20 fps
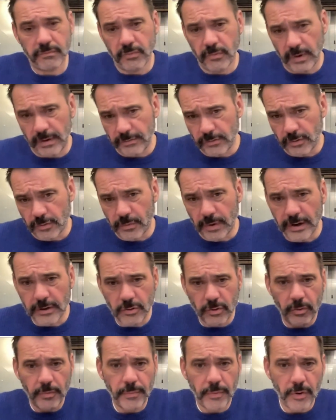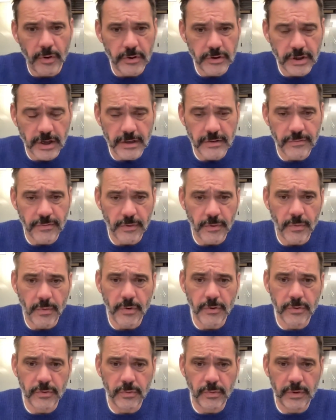we have the right to apologize for
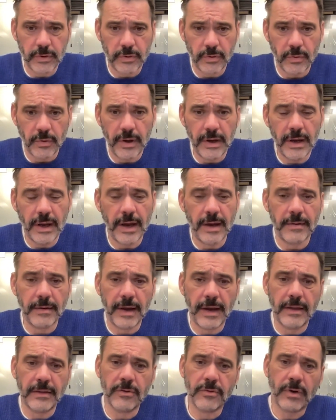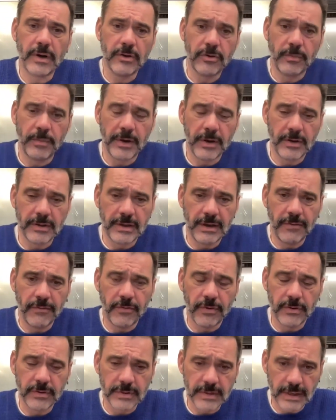what we're doing and, and try to make a
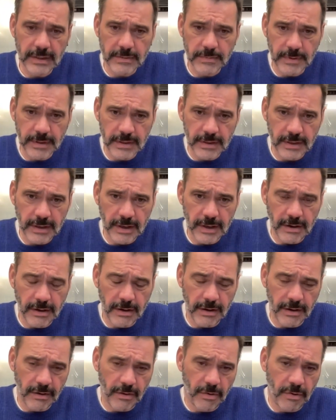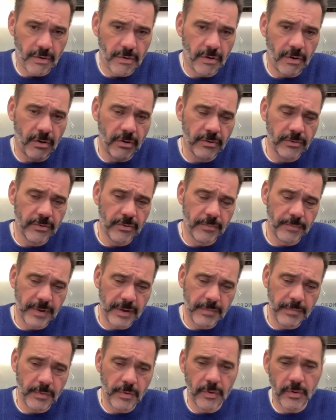difference. That's when all, all, the
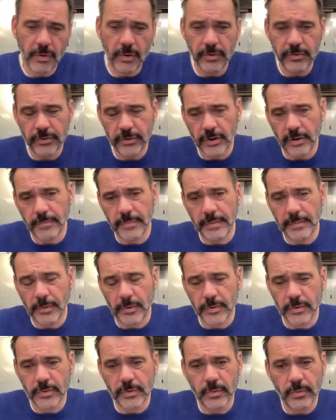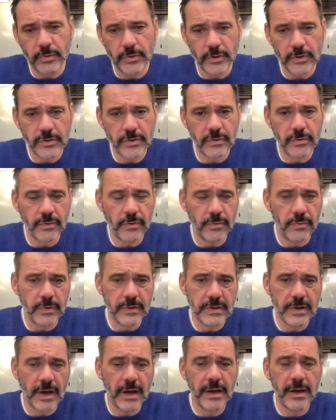people, all the young people, you know, we're not
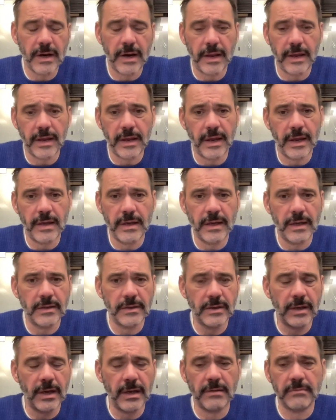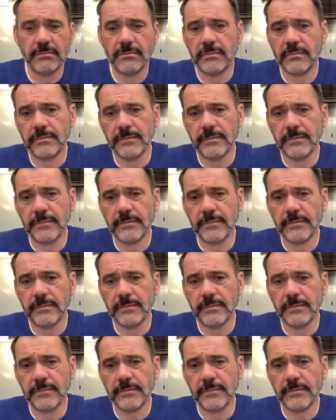recycling. It, it, it,